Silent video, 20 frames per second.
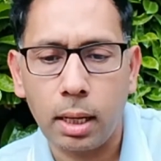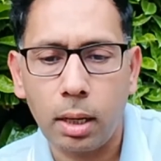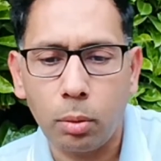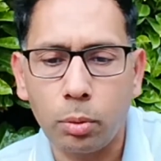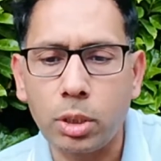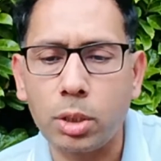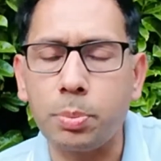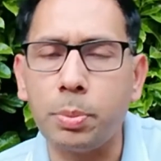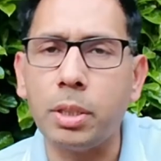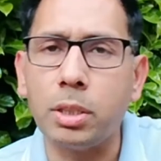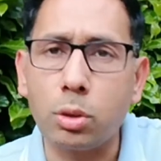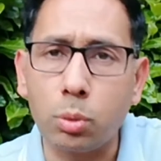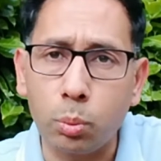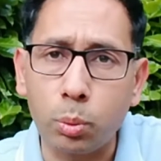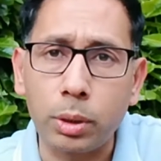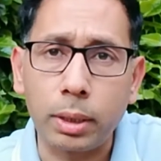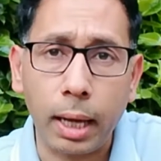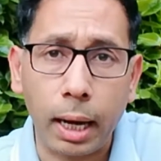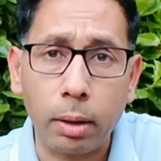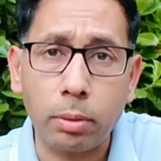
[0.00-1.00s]
which means
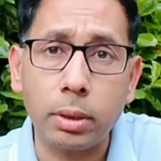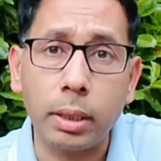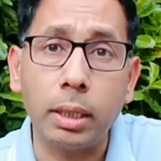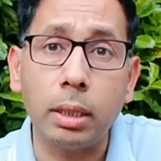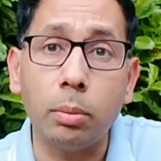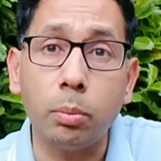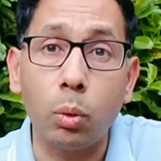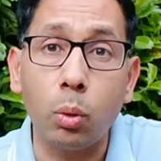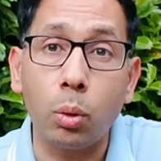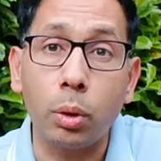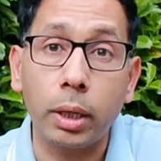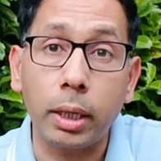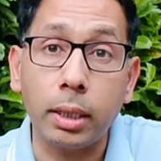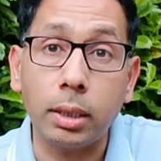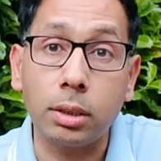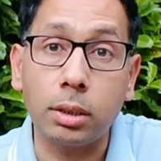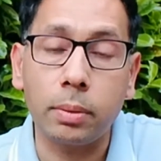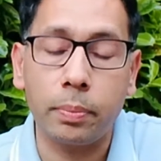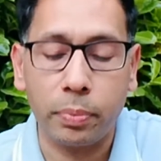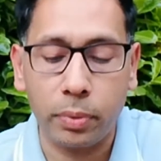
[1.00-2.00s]
without any
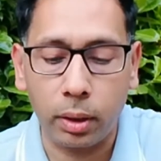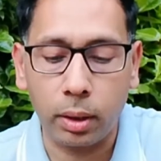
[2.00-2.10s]
mortgage.